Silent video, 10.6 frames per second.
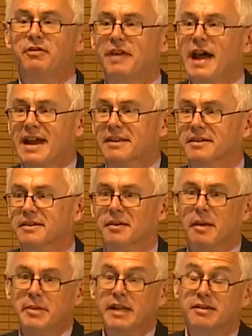the flights.
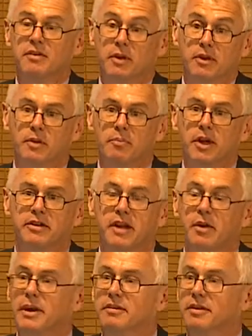I mean, this is, it took British
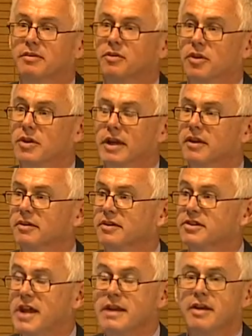Airways 30 years to
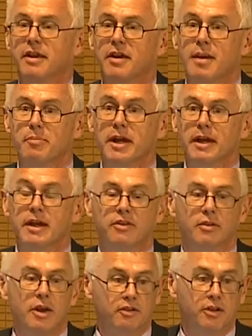change how they operated
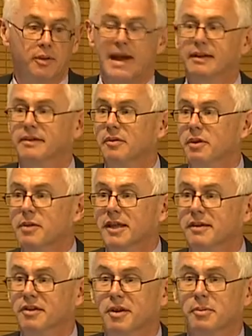Heathrow, too, actually, with
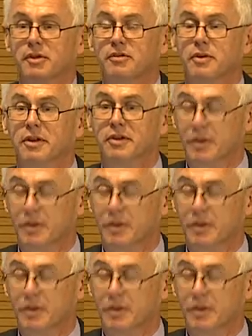mixing Terminal 4 and